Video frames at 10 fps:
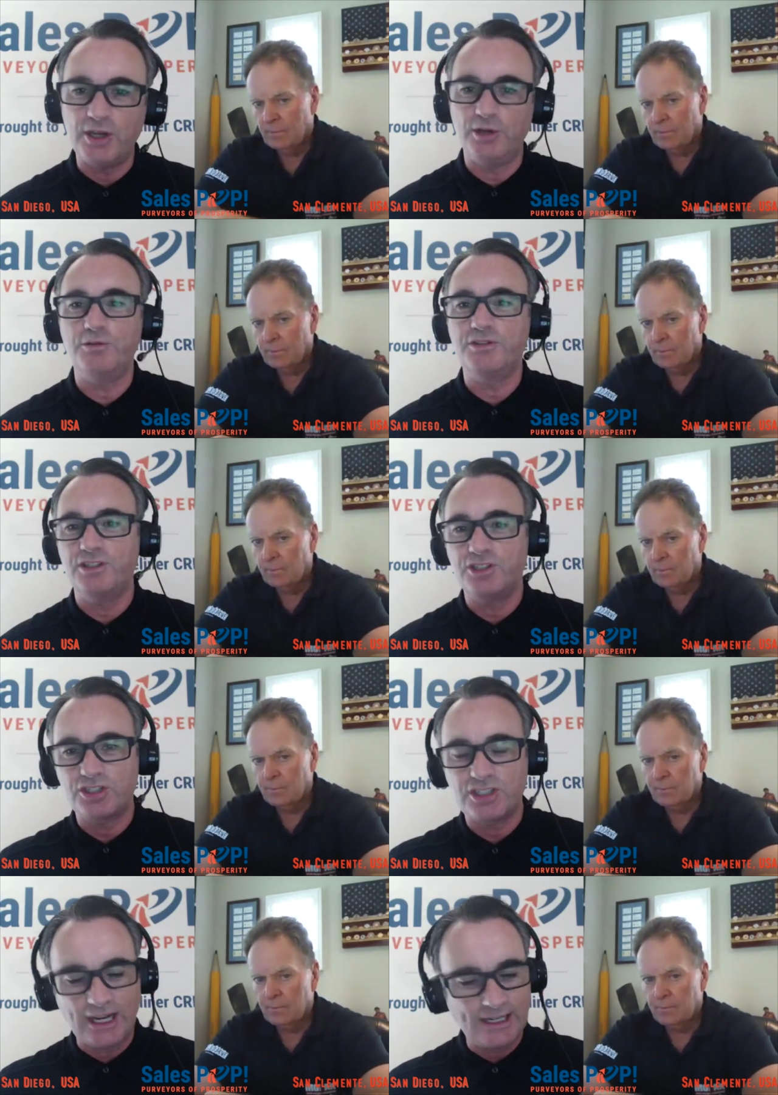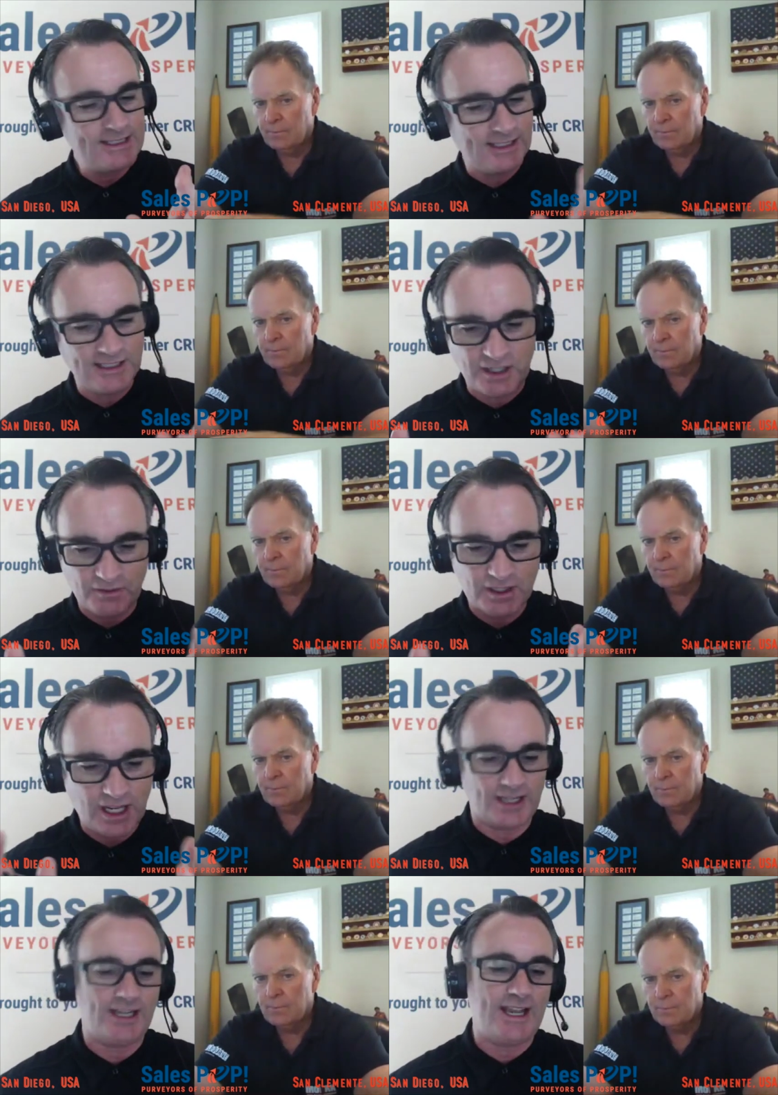Speaker 1: those and just say, listen, you've
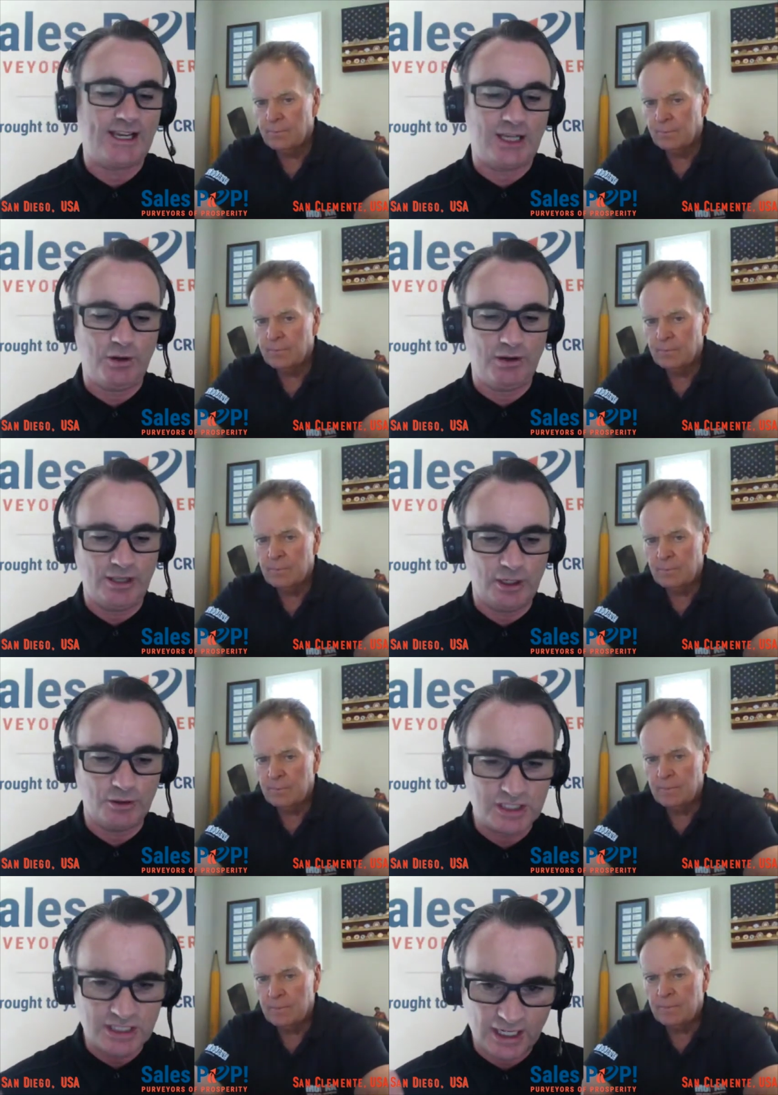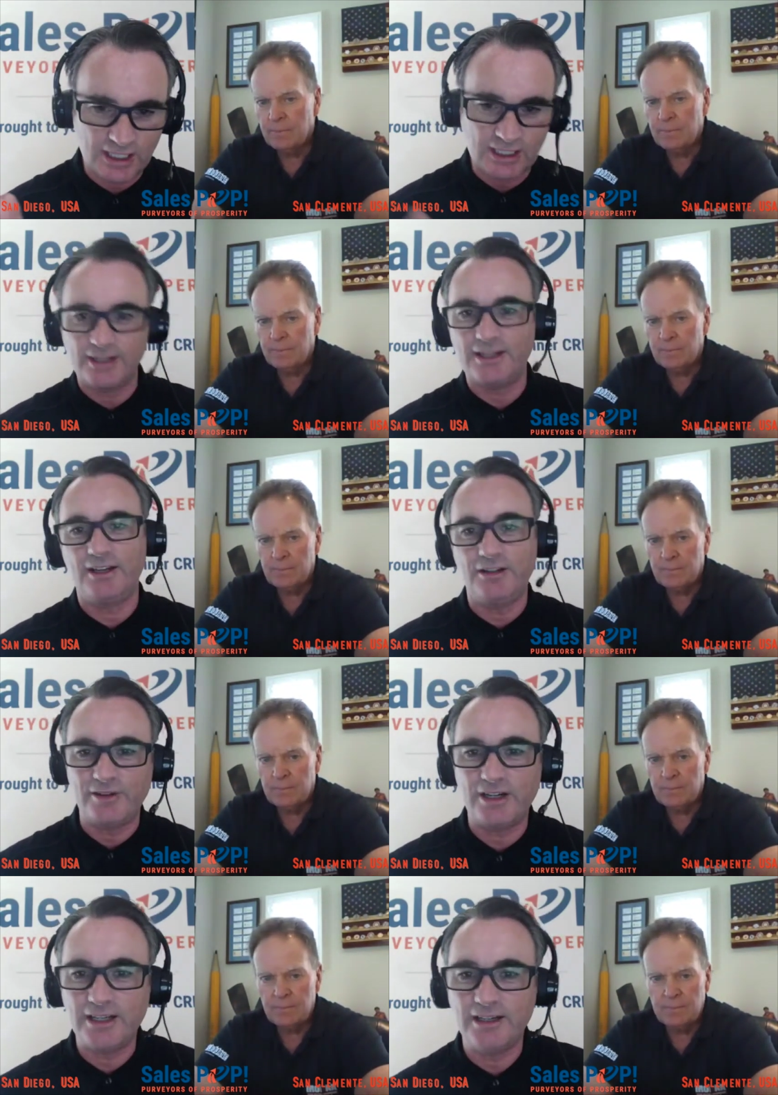got to let go of those and you've got to get
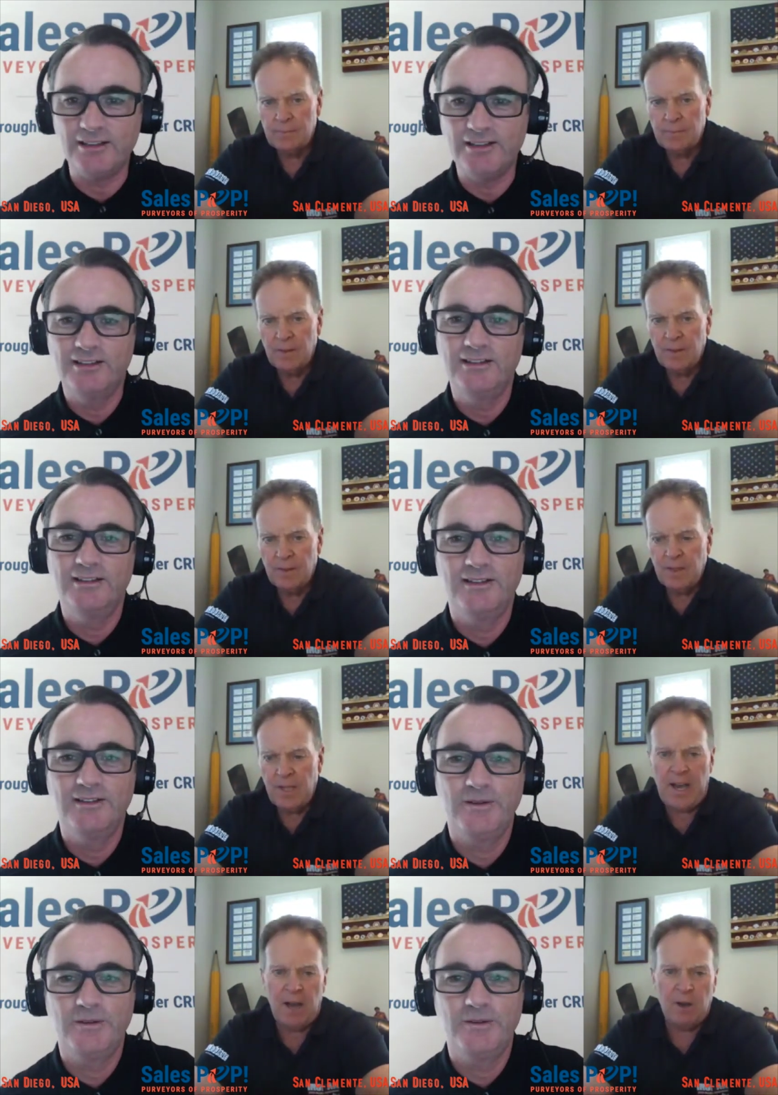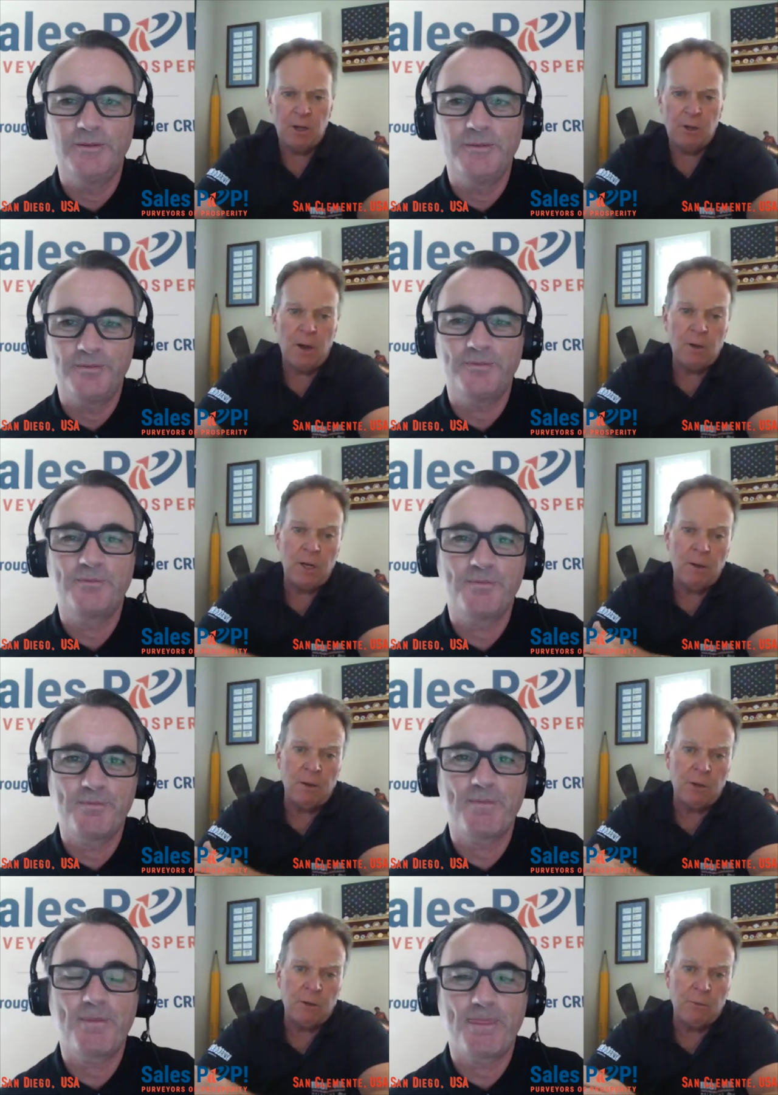over here?
Speaker 2: Yeah, I'm gonna, I'm gonna,
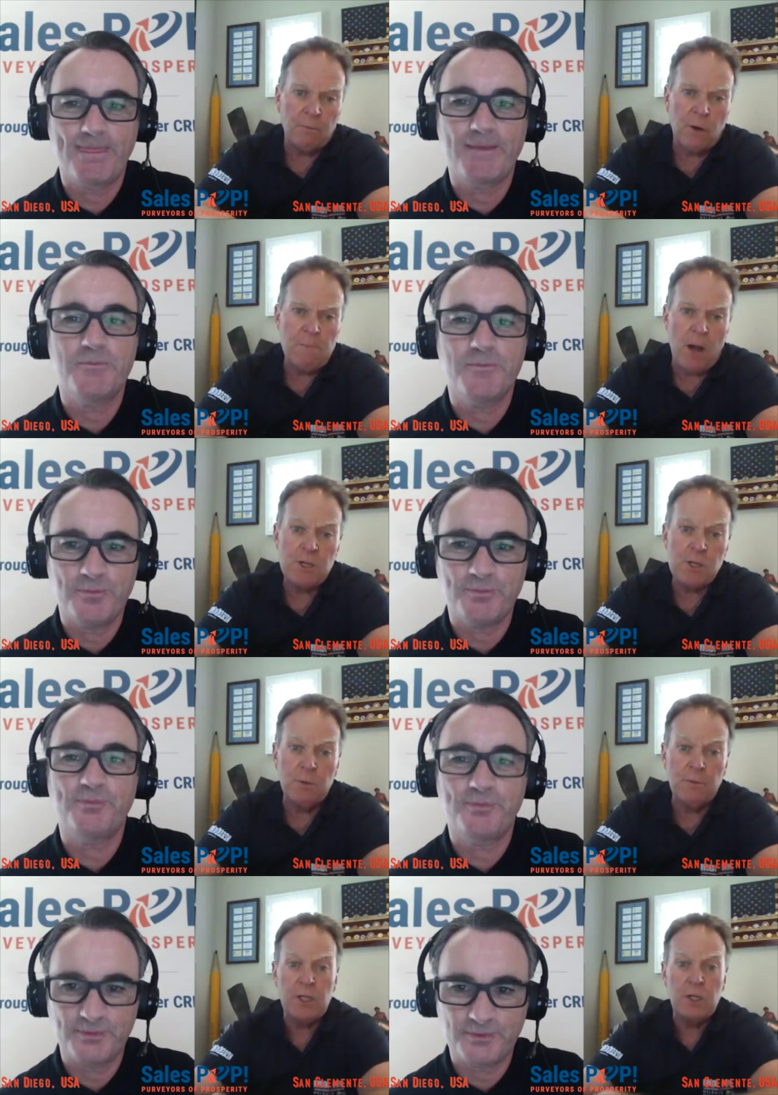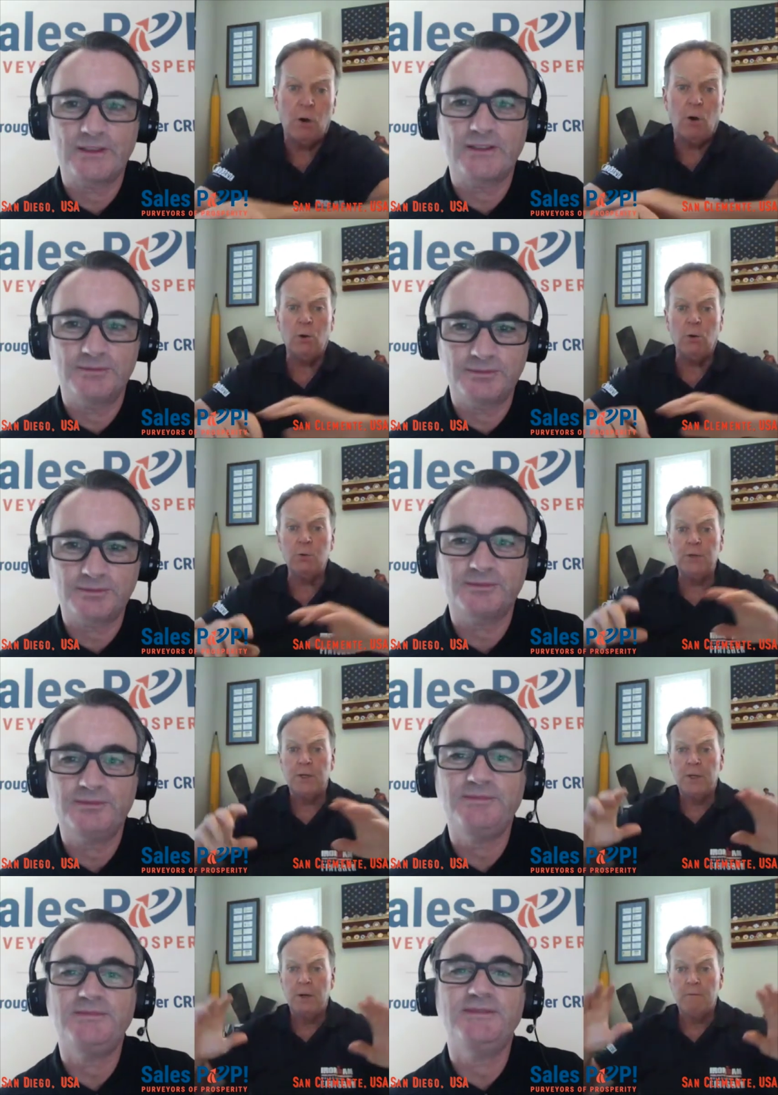I'm gonna remind you of the old
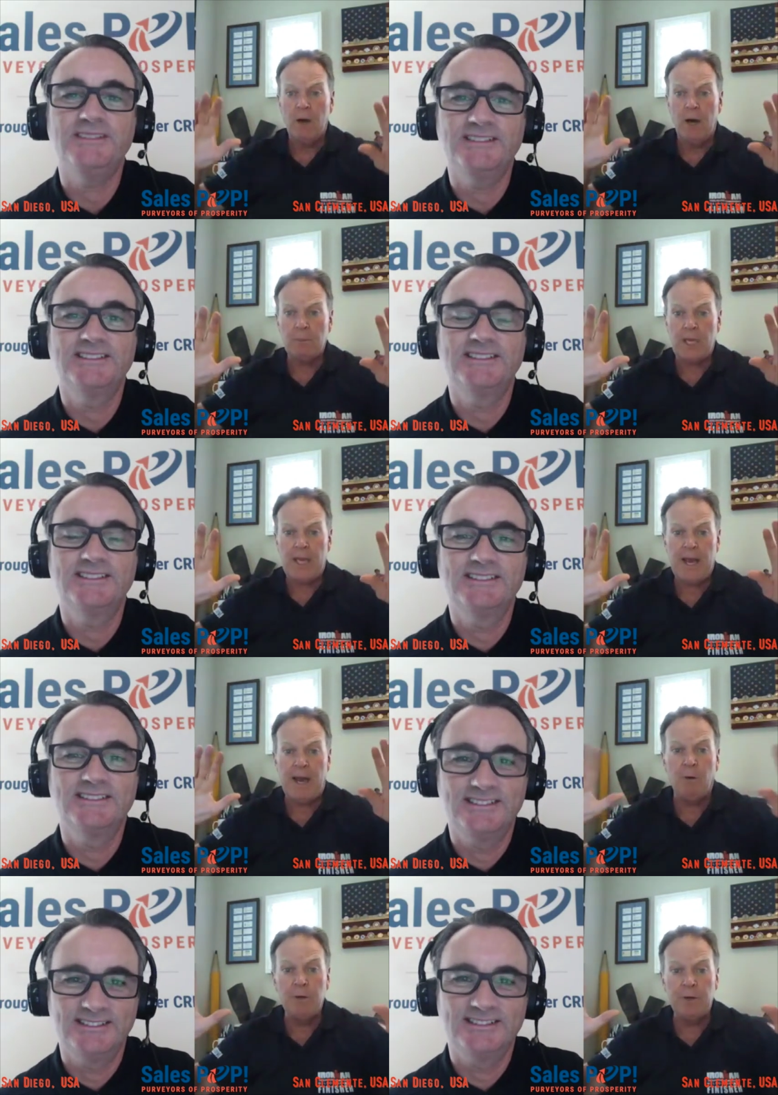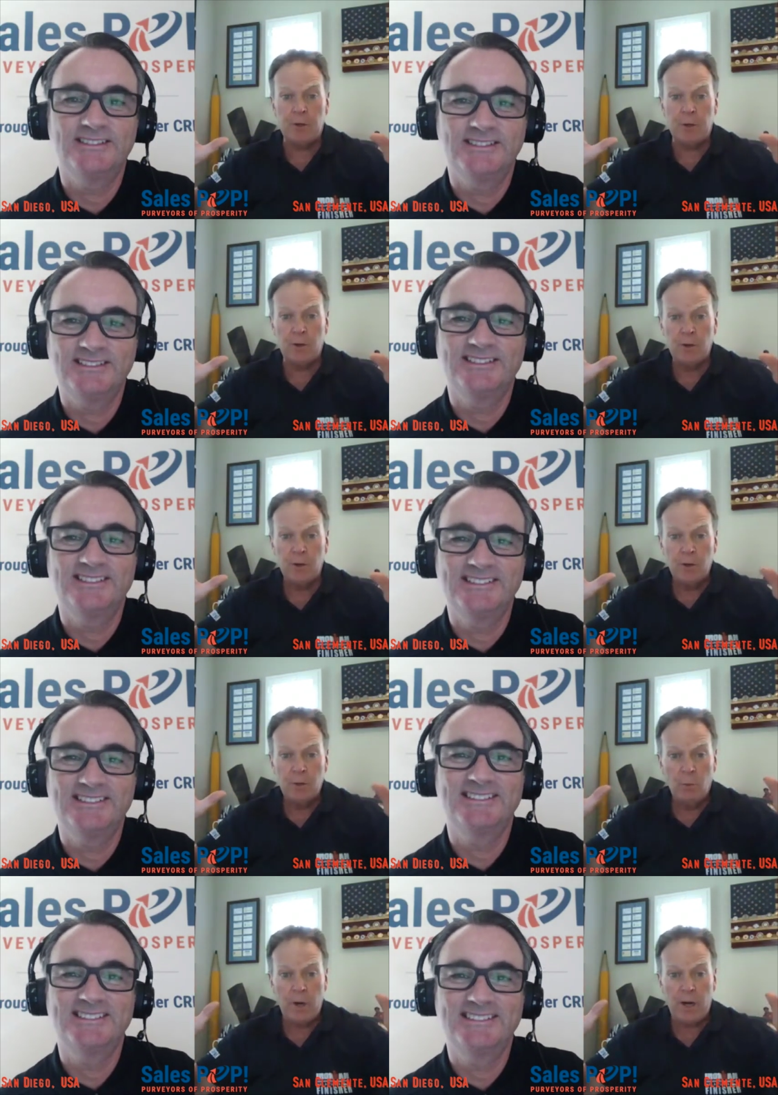uh, calendar
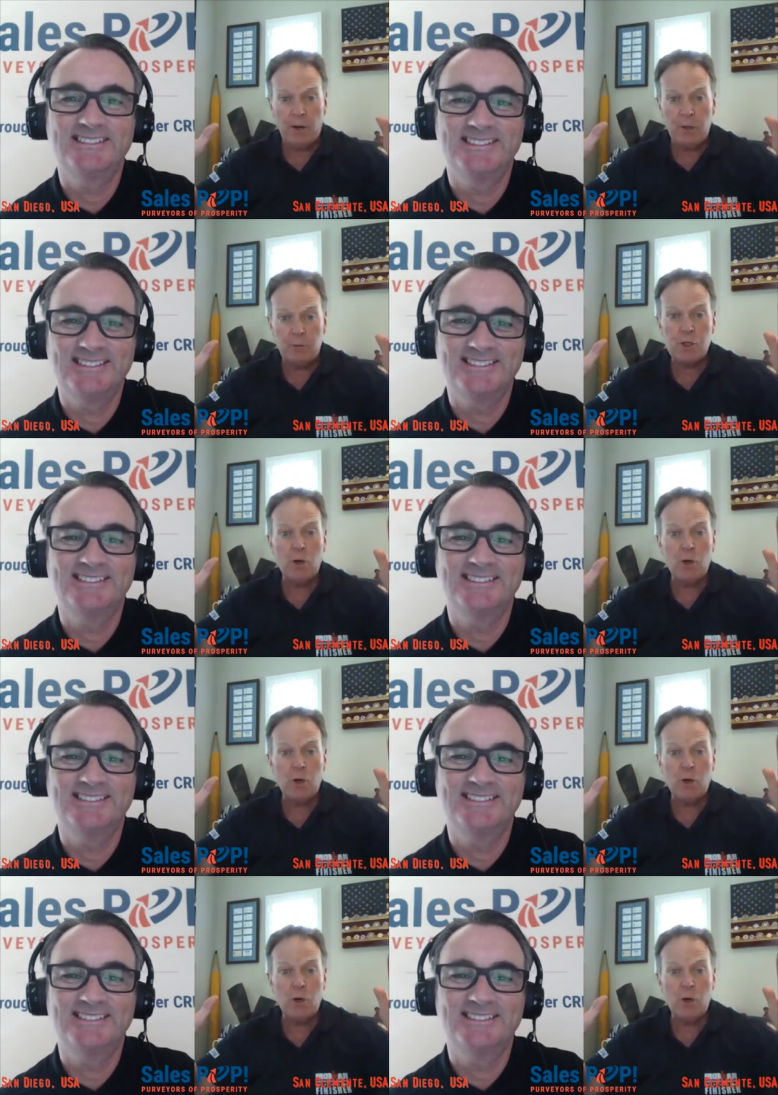where you